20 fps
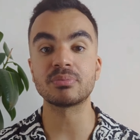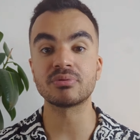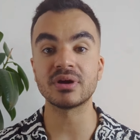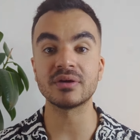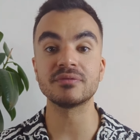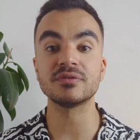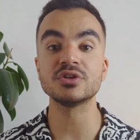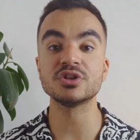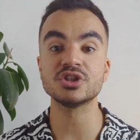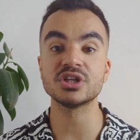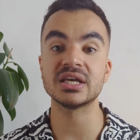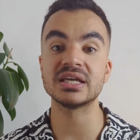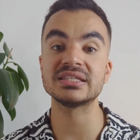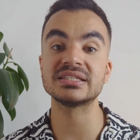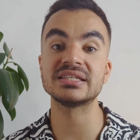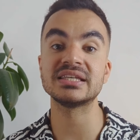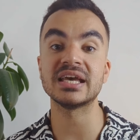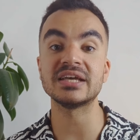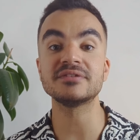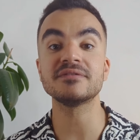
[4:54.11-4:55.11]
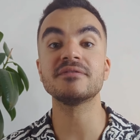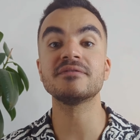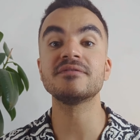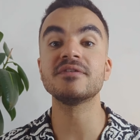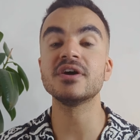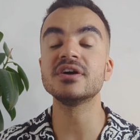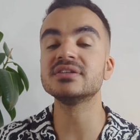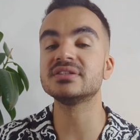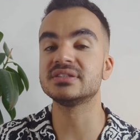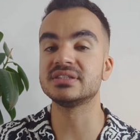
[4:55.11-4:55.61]
preference shares get
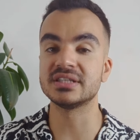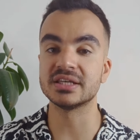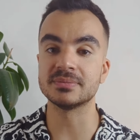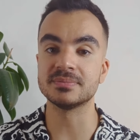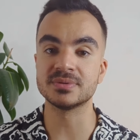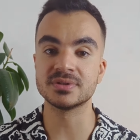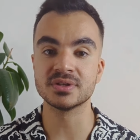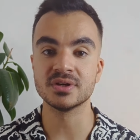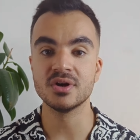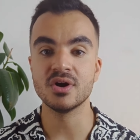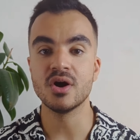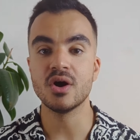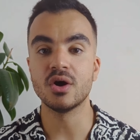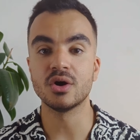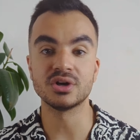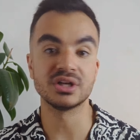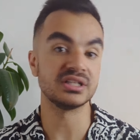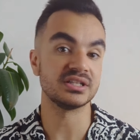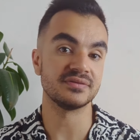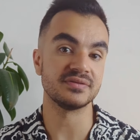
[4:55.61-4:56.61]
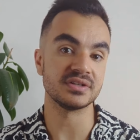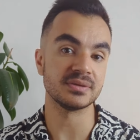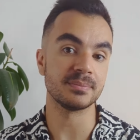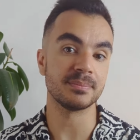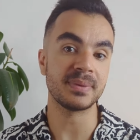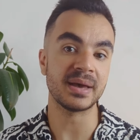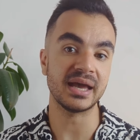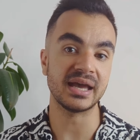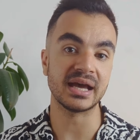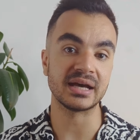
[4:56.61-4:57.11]
first dibs on a
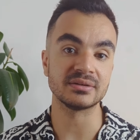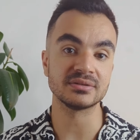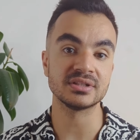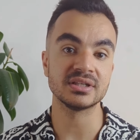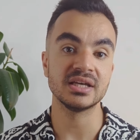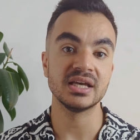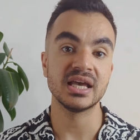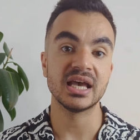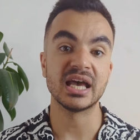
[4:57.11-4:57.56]
dividend payout.